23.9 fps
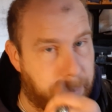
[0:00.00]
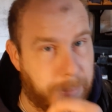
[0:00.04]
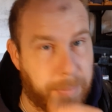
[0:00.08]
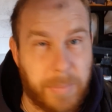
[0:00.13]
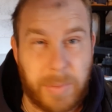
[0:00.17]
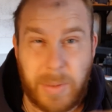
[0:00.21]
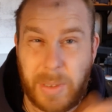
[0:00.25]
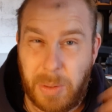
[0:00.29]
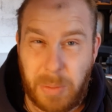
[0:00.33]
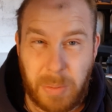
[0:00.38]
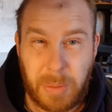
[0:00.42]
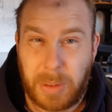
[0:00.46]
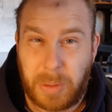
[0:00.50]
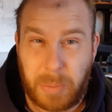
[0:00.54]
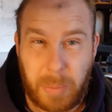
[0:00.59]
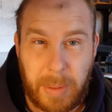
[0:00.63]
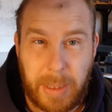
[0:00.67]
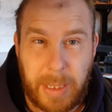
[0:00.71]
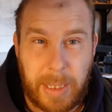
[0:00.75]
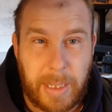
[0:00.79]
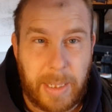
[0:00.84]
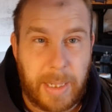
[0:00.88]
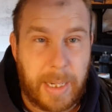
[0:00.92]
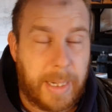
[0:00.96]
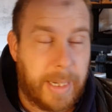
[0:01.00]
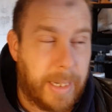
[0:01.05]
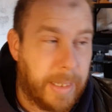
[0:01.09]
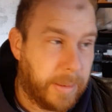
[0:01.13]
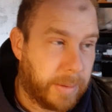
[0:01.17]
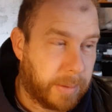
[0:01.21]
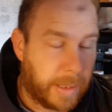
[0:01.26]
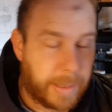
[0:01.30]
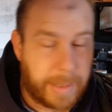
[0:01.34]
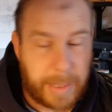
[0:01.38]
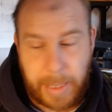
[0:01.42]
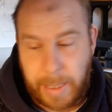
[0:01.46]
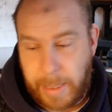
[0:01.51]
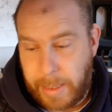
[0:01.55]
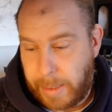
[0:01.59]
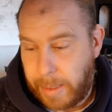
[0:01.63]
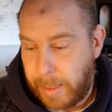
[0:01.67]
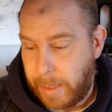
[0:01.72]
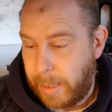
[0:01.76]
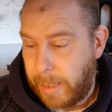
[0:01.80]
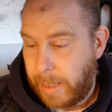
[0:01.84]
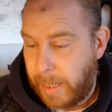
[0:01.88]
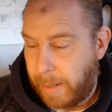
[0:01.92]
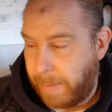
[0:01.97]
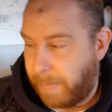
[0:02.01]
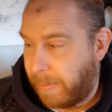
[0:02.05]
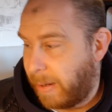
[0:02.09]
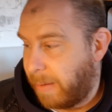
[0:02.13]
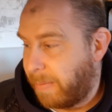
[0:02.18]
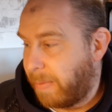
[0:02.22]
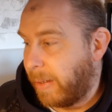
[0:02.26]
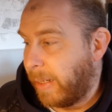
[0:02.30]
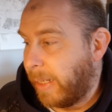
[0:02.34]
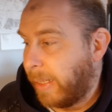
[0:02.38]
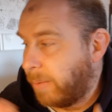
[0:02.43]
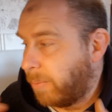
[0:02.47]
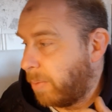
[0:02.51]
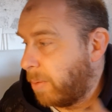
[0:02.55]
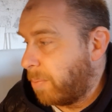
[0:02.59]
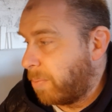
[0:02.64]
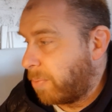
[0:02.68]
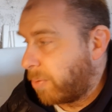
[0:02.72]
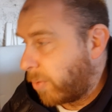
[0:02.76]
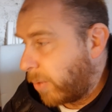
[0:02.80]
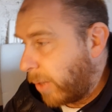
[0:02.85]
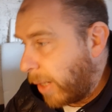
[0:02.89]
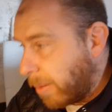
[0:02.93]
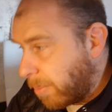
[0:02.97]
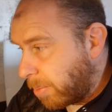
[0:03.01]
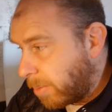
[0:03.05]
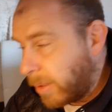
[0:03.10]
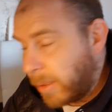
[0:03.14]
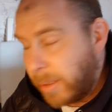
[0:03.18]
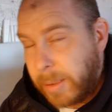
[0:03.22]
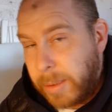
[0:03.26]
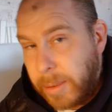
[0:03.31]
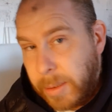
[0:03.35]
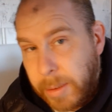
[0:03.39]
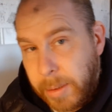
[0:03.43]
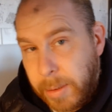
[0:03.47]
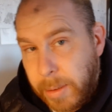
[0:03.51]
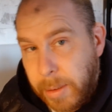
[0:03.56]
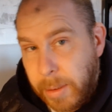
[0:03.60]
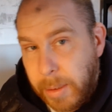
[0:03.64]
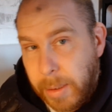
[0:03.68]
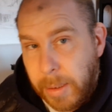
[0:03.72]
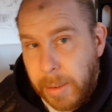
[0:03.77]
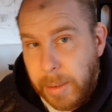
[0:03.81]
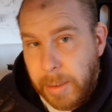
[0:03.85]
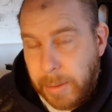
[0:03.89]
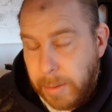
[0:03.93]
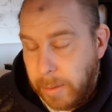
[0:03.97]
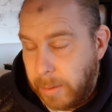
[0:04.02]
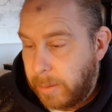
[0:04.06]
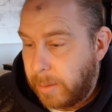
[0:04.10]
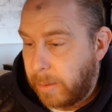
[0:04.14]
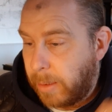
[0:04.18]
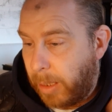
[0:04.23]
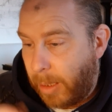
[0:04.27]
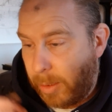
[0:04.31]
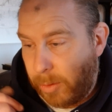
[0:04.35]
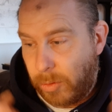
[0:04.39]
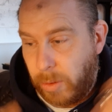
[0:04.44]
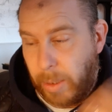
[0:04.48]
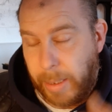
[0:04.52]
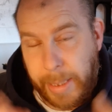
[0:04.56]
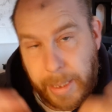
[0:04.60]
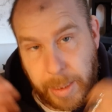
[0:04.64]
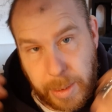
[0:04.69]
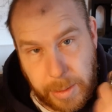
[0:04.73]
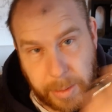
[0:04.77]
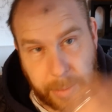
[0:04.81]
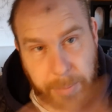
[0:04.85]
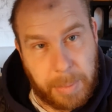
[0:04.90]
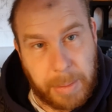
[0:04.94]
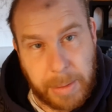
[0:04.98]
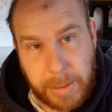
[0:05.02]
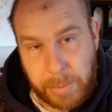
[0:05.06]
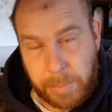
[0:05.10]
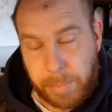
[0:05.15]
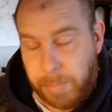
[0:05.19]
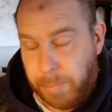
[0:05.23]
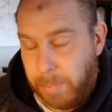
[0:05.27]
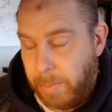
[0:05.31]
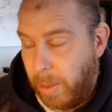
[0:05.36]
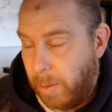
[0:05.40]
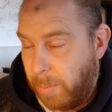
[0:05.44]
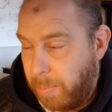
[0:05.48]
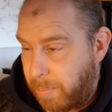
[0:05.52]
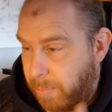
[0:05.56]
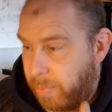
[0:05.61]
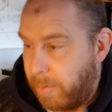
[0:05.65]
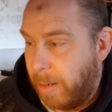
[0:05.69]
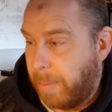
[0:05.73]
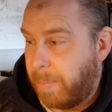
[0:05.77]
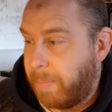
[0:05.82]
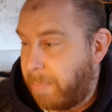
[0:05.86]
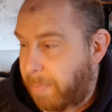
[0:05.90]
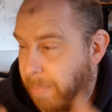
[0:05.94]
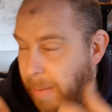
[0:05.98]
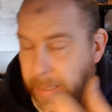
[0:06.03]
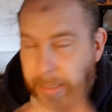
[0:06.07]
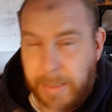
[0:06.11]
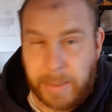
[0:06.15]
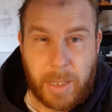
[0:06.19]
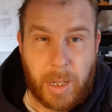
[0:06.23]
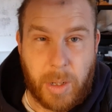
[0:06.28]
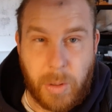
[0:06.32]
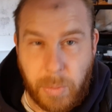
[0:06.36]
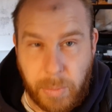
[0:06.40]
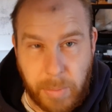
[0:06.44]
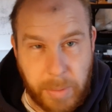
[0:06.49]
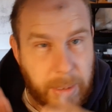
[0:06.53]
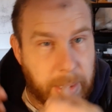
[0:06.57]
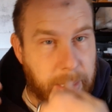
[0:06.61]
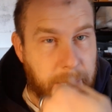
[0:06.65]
see what's winning, and then Sunday, if anything needs to be prepped, I try and get as much, prep base coat,